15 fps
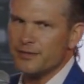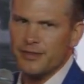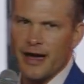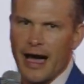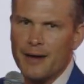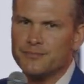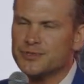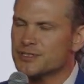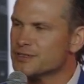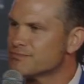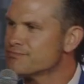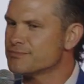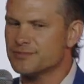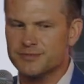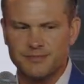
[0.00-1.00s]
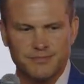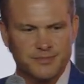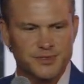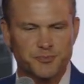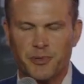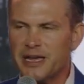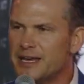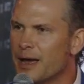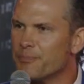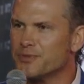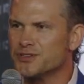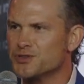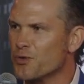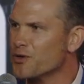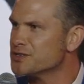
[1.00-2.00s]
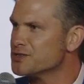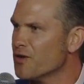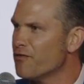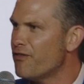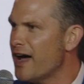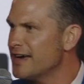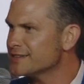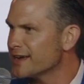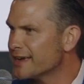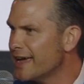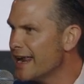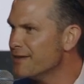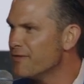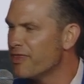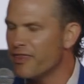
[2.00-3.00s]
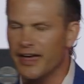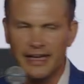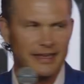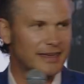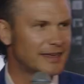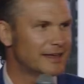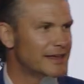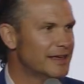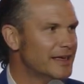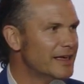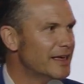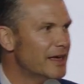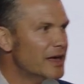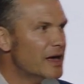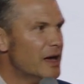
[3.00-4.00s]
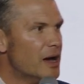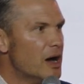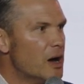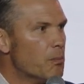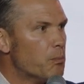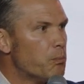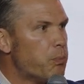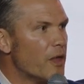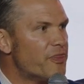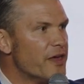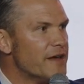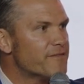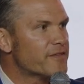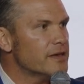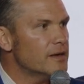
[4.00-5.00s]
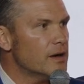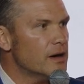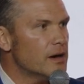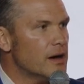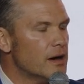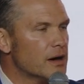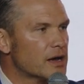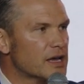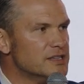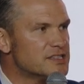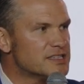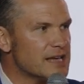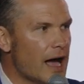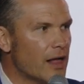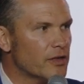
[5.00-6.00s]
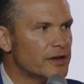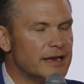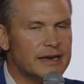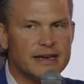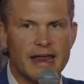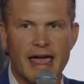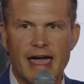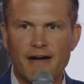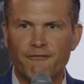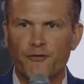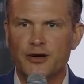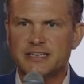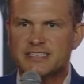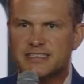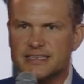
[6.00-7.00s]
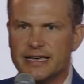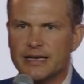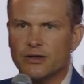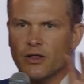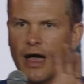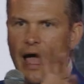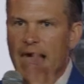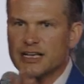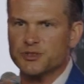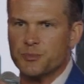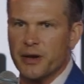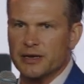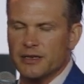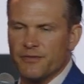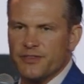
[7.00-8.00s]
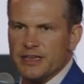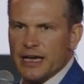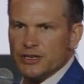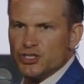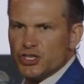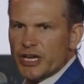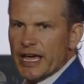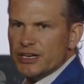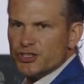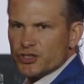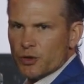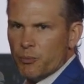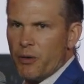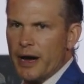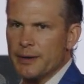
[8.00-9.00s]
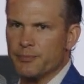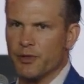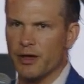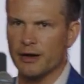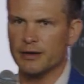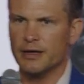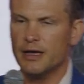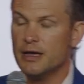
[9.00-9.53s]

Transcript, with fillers: I'm speeding up the story so fast I can't even think. But they've consolidated every single aspect of the educational pipeline.